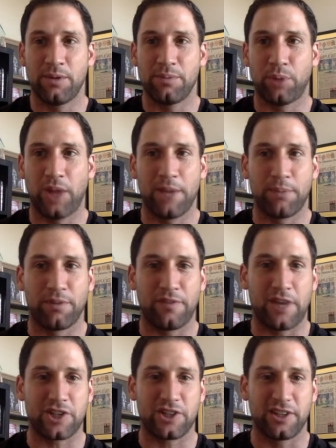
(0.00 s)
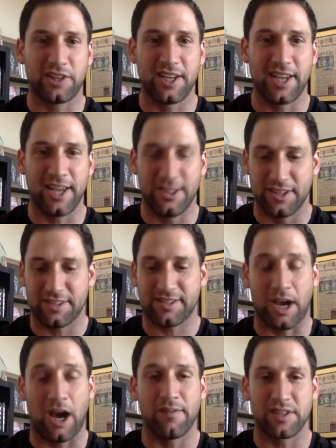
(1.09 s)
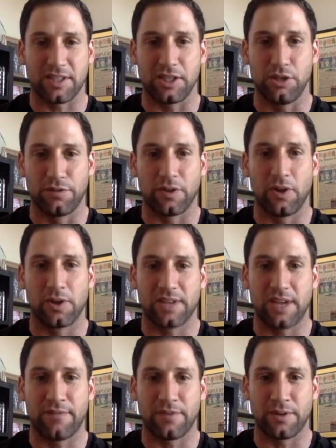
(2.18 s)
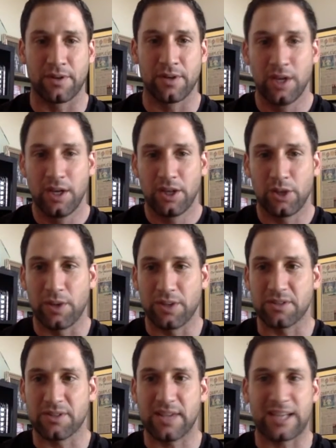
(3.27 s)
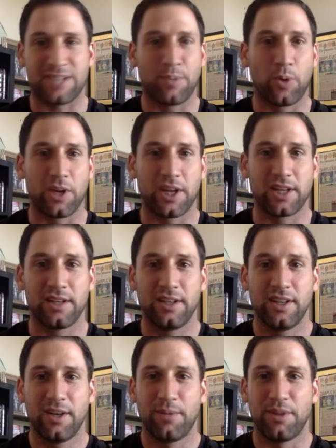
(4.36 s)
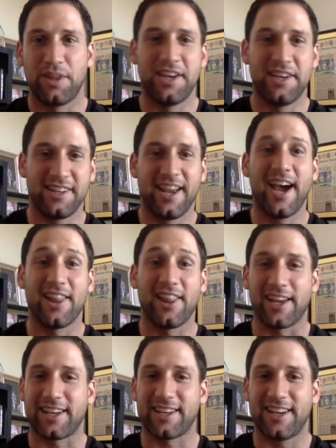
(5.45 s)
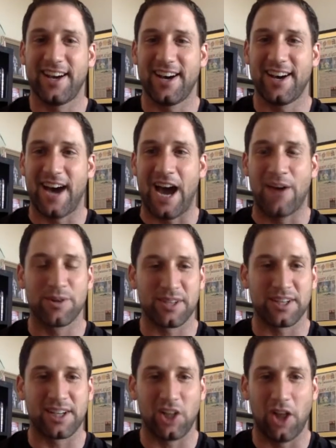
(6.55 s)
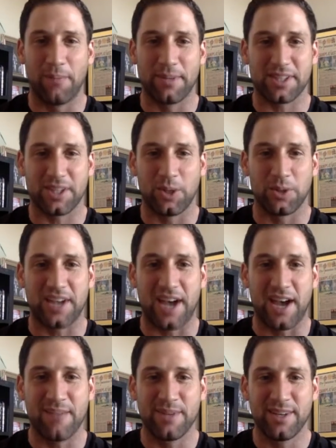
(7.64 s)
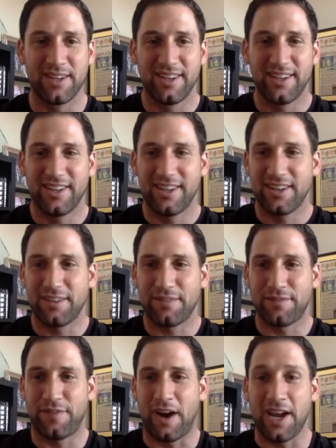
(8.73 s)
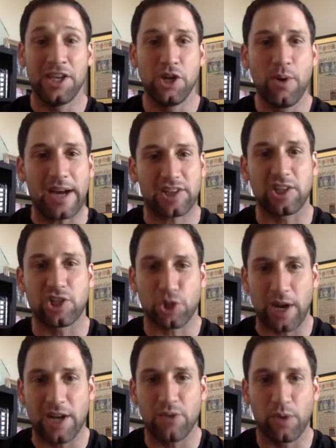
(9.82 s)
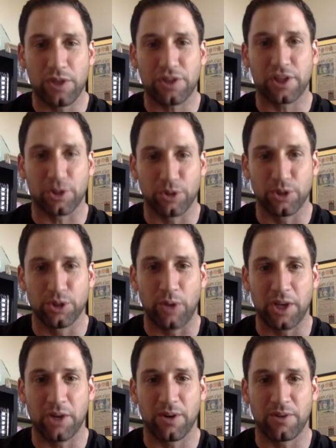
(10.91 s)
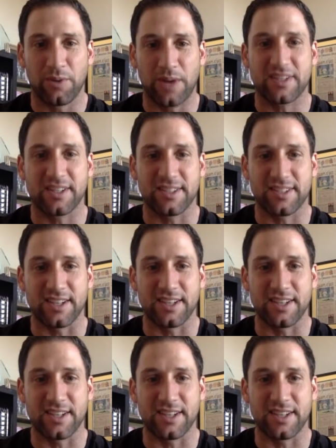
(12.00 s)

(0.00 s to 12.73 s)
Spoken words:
played professionally in this, obviously you for a long time for the Wizards / Sporting. But then, I was in Columbus the whole time. And you actually trained with the Crew while you were in residency.